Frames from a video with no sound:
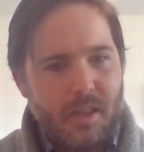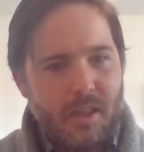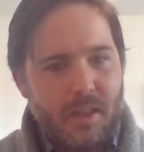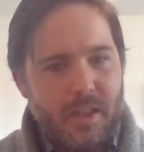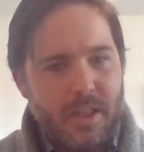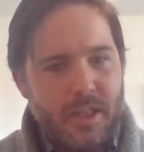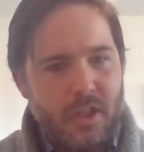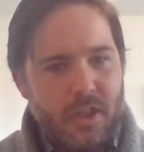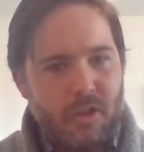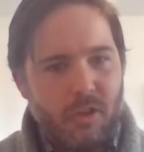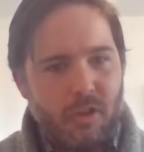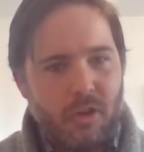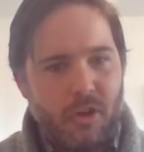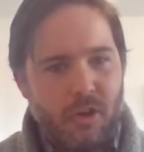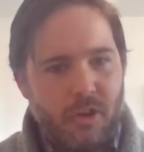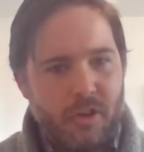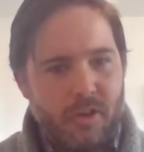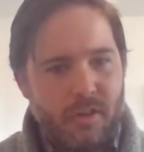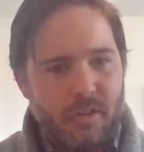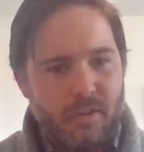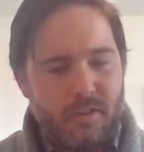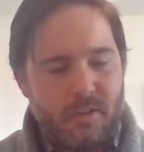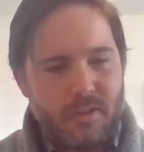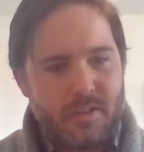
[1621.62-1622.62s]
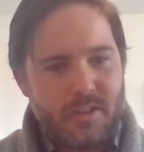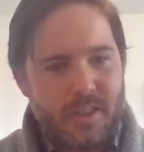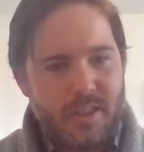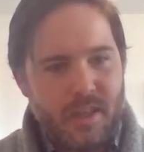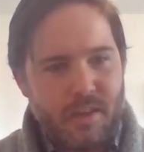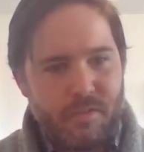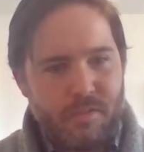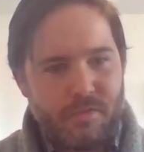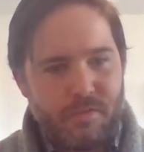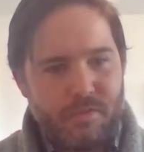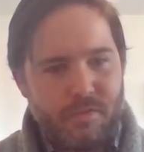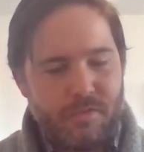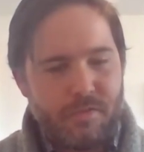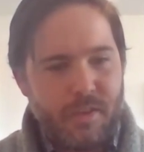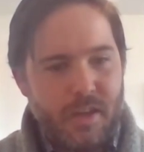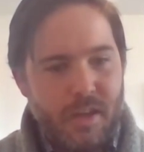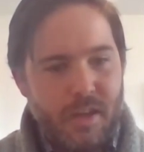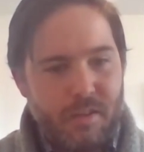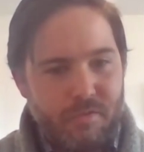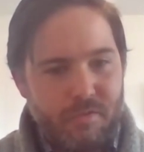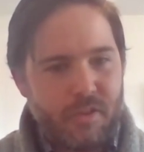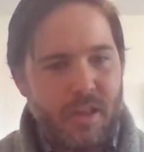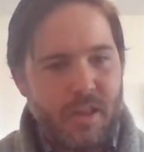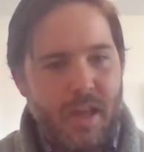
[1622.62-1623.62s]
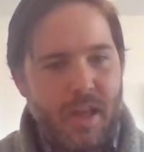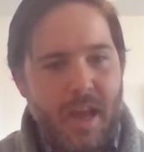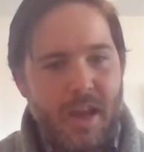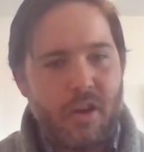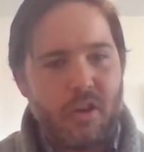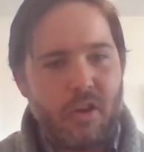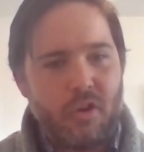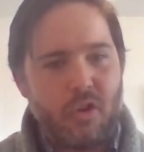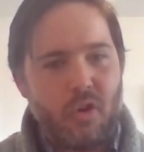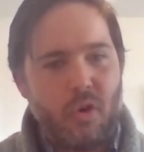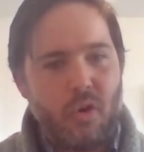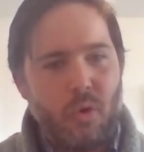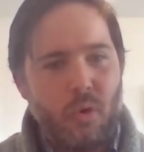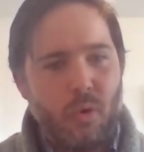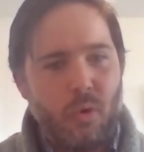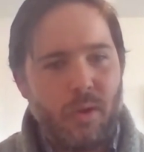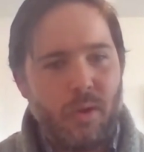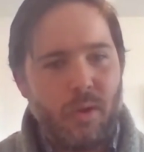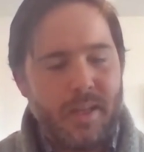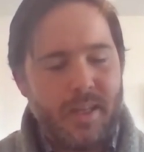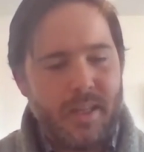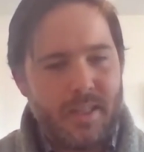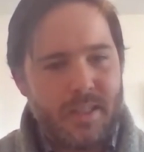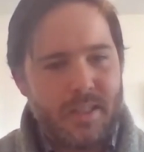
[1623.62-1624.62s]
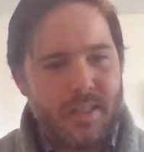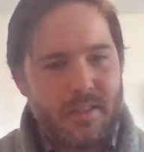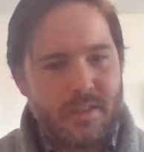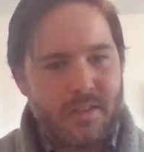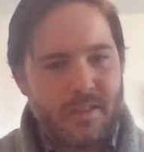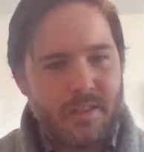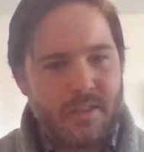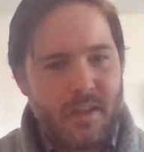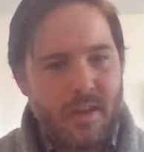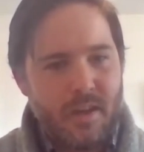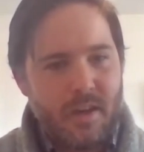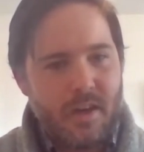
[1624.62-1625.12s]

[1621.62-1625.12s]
legal hurdles if the end goal is